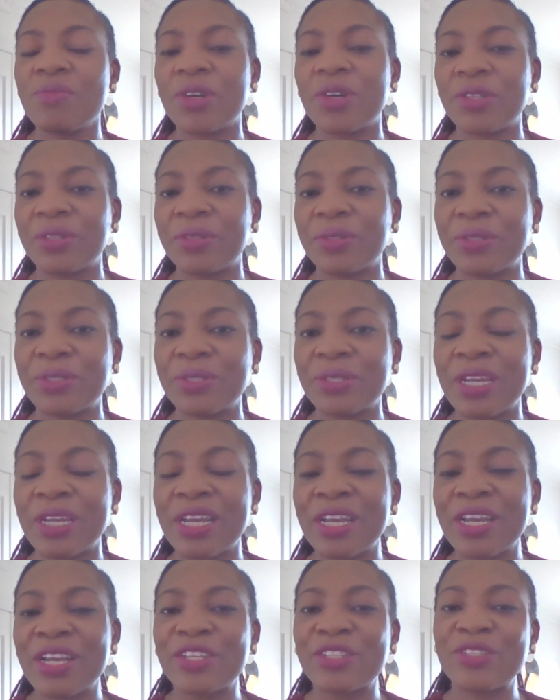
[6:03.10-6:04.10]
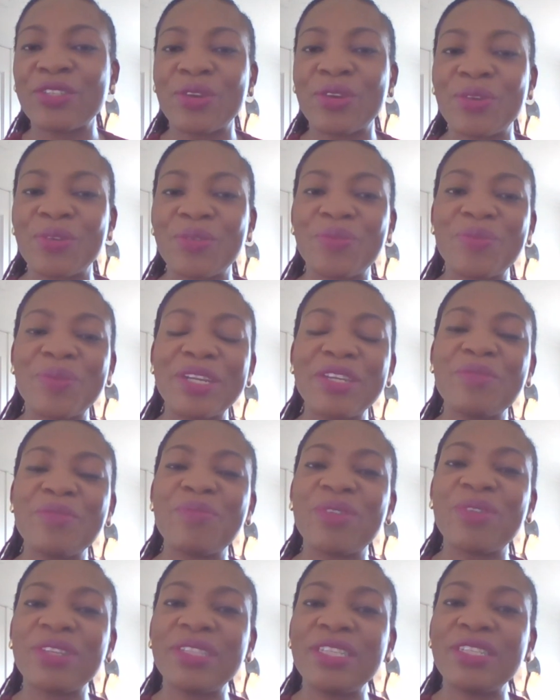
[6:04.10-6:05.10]
models? So when you
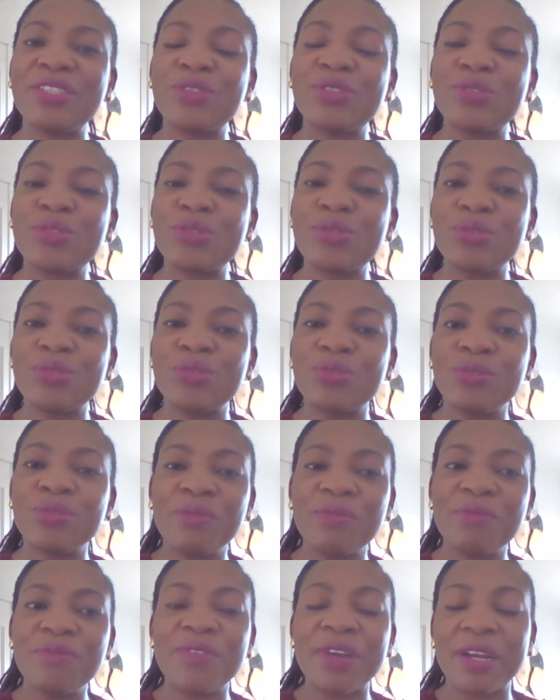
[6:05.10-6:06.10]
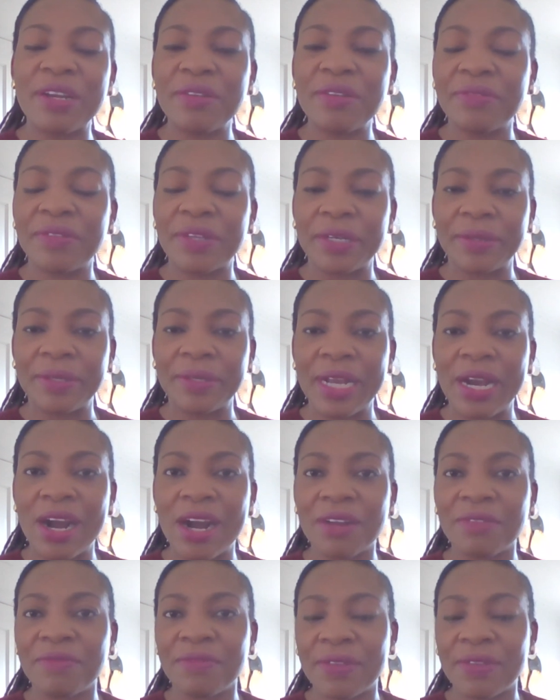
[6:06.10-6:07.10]
brought these two very, very
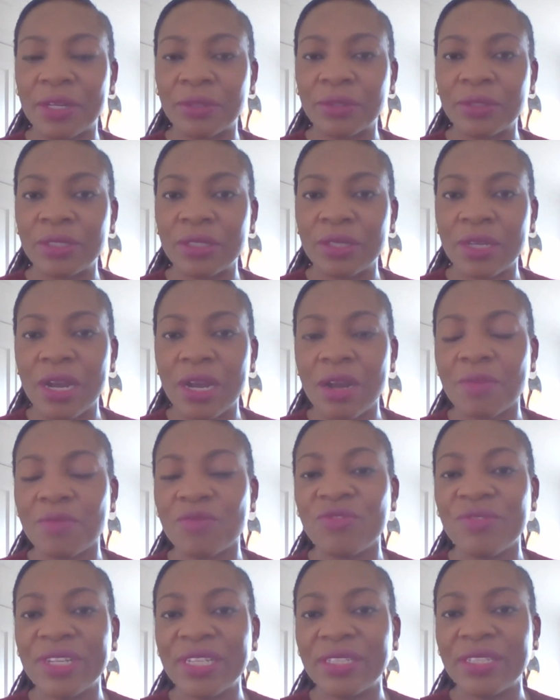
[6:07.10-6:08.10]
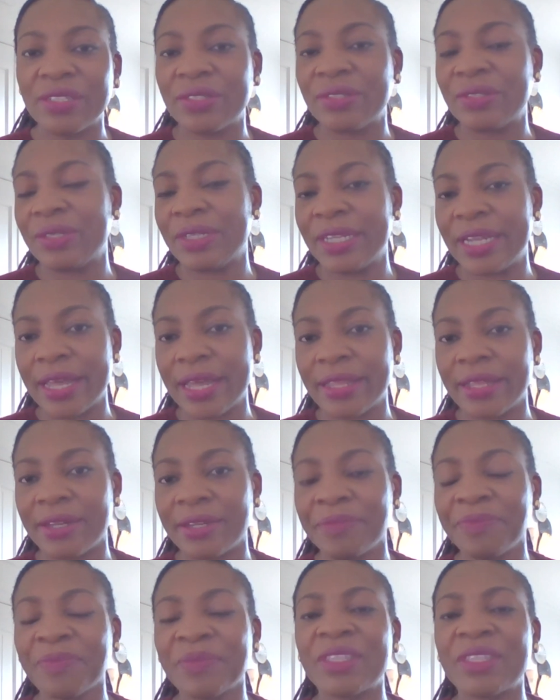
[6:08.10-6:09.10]
heartfelt reasons
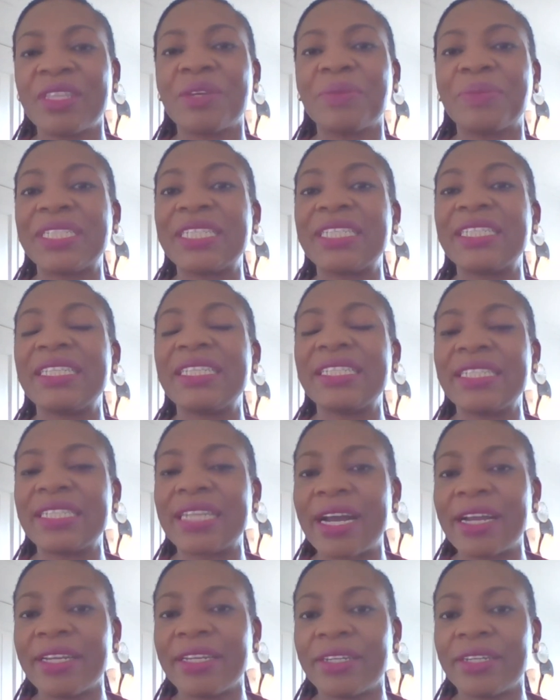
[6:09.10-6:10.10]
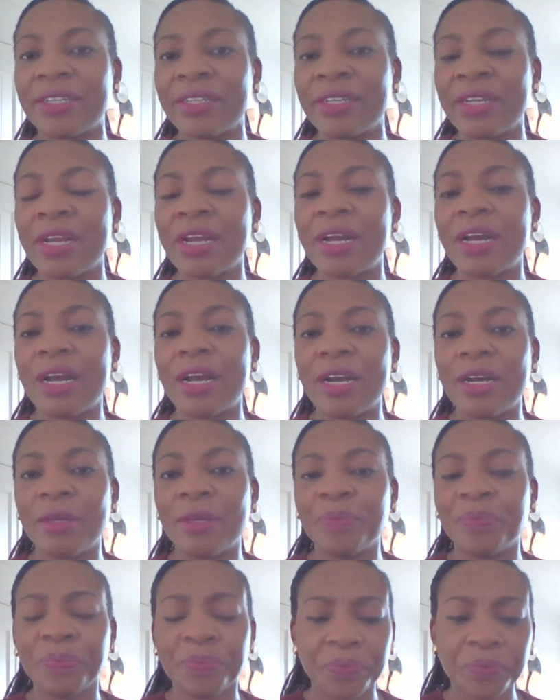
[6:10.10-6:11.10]
together, there was a desire
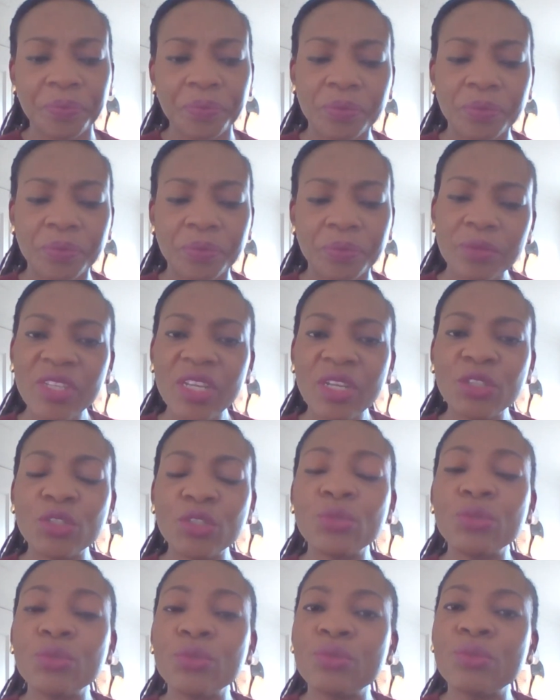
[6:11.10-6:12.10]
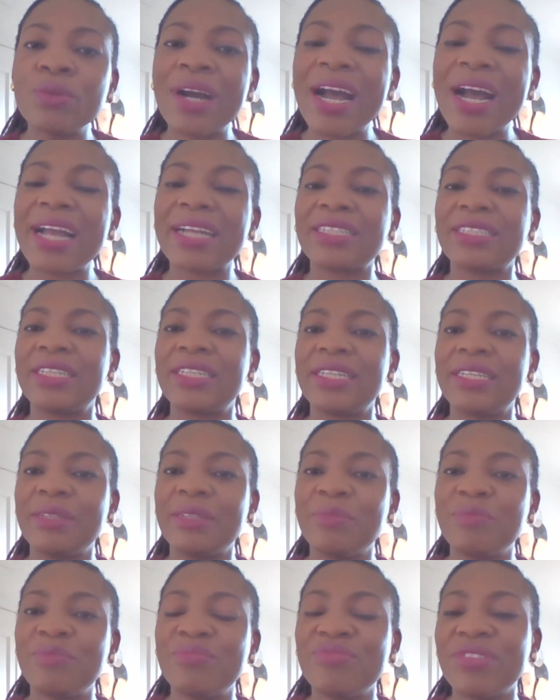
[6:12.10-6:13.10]
to
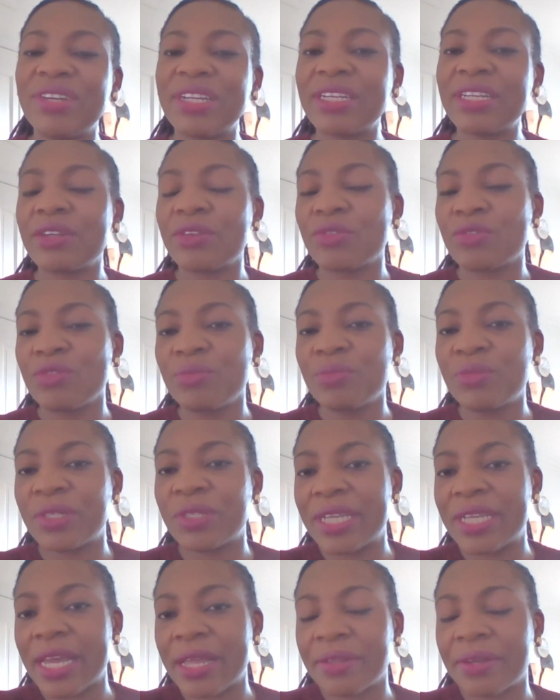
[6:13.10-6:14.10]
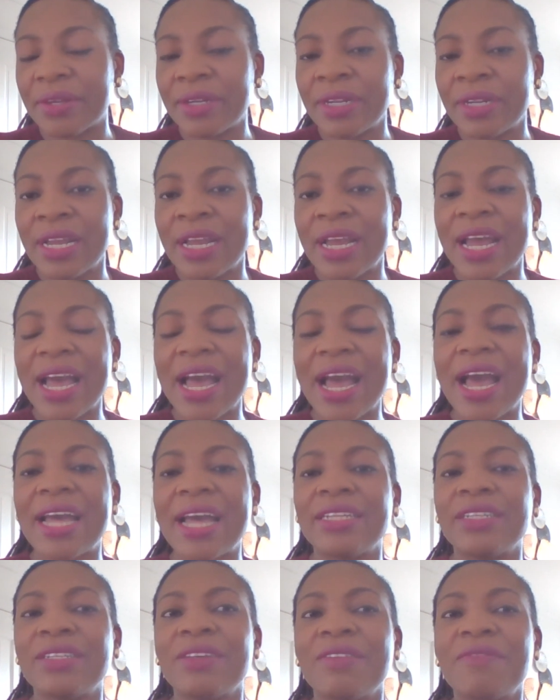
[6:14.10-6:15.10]
actually bring a group together
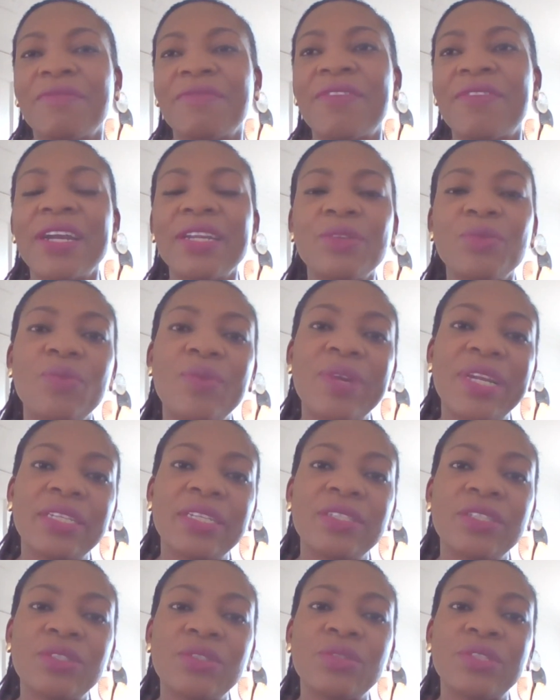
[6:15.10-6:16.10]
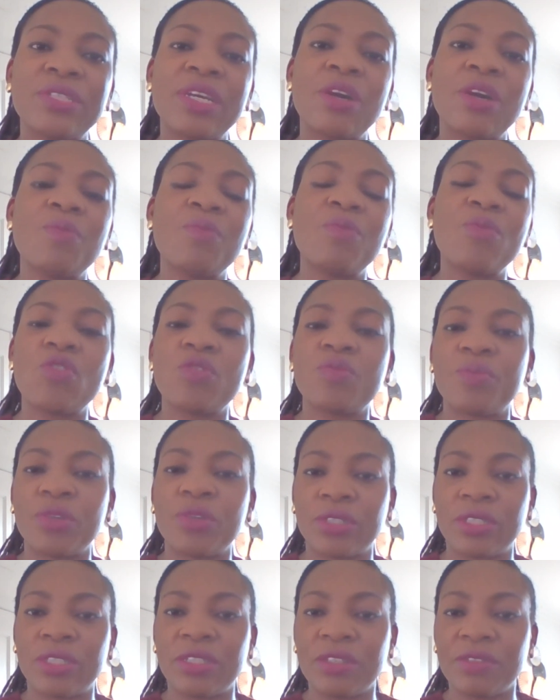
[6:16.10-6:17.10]
and find ways to tell more
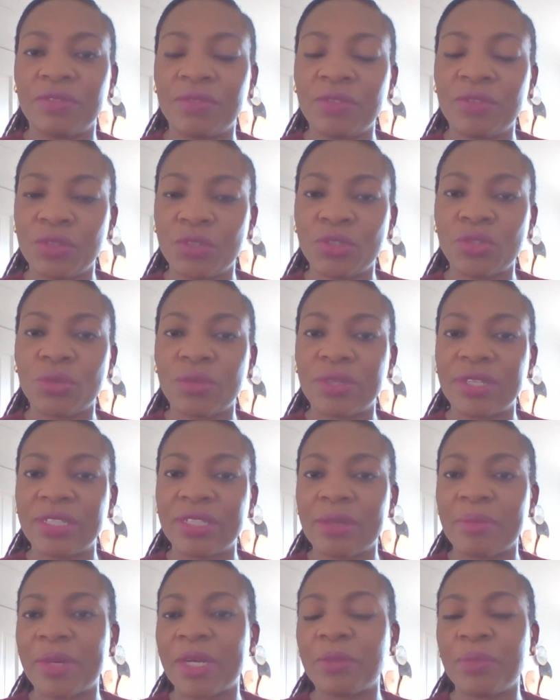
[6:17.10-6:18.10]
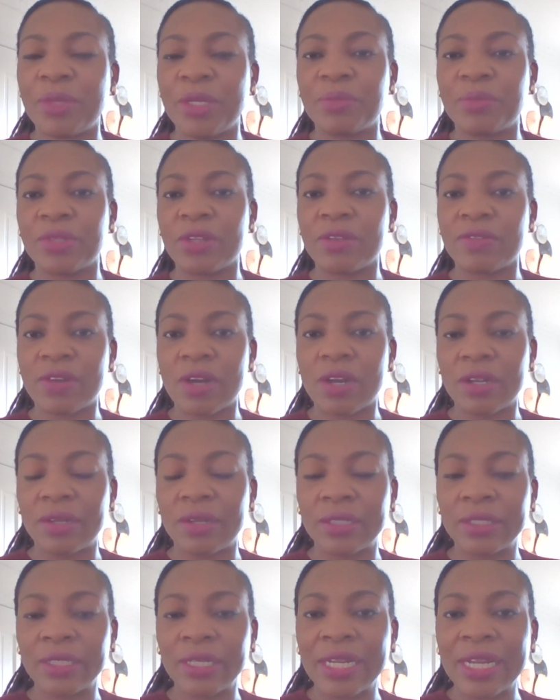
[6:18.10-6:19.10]
positive stories about people of
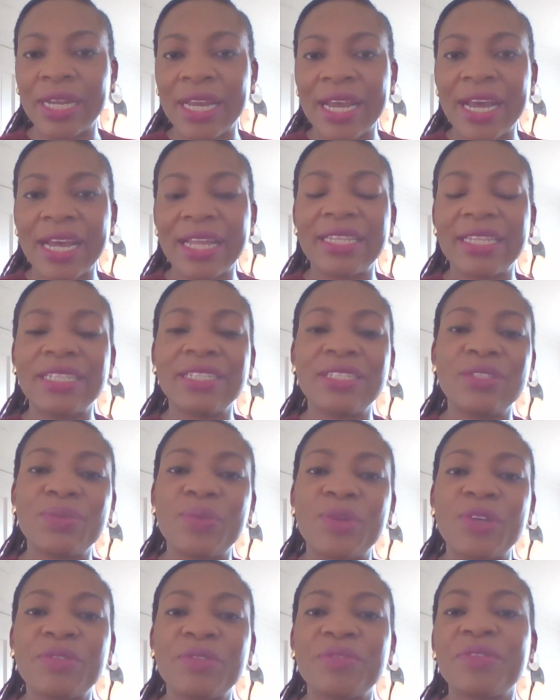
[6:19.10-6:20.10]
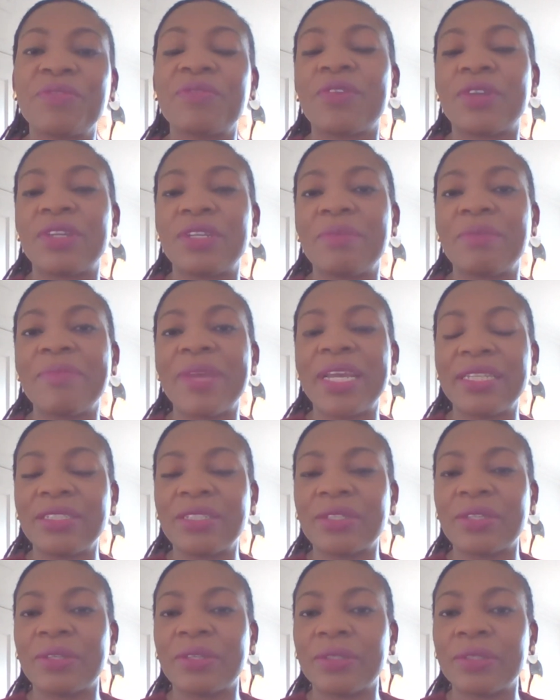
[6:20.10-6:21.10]
color. And this is one of the
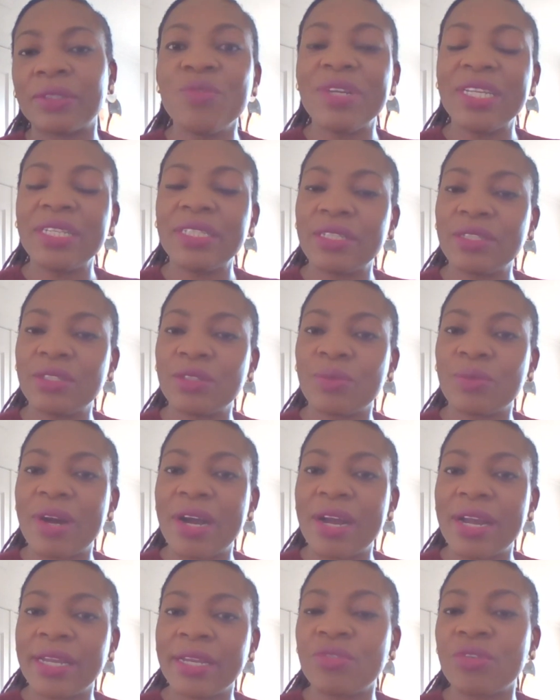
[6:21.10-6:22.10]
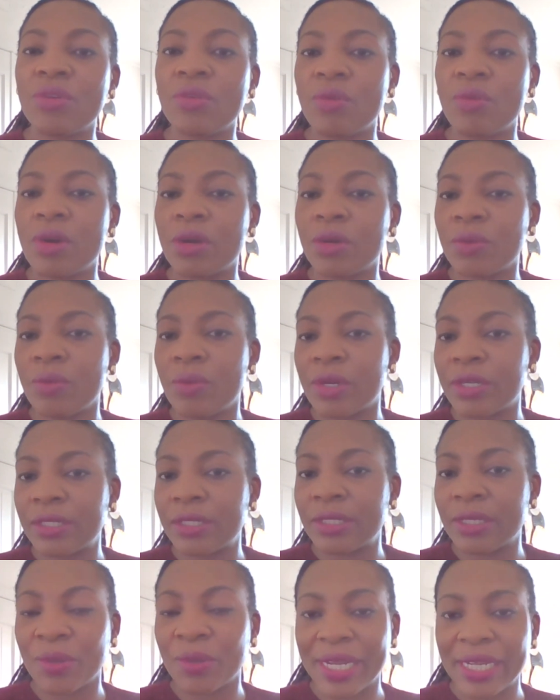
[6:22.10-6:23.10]
fundamental reasons why ProWoc
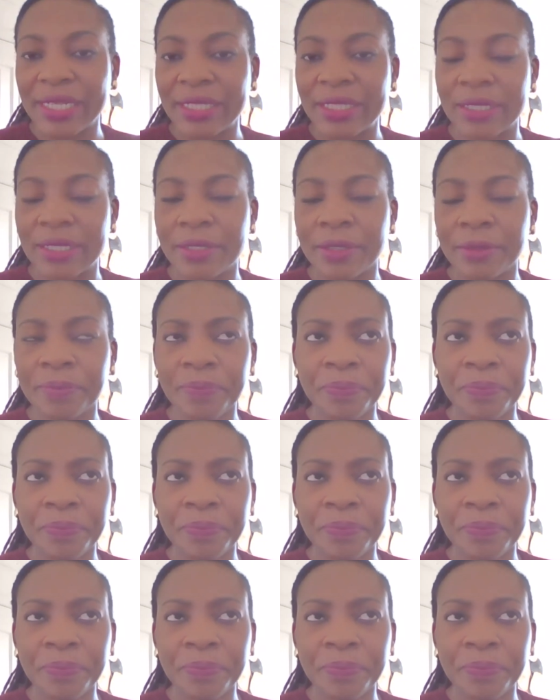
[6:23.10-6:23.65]
was created.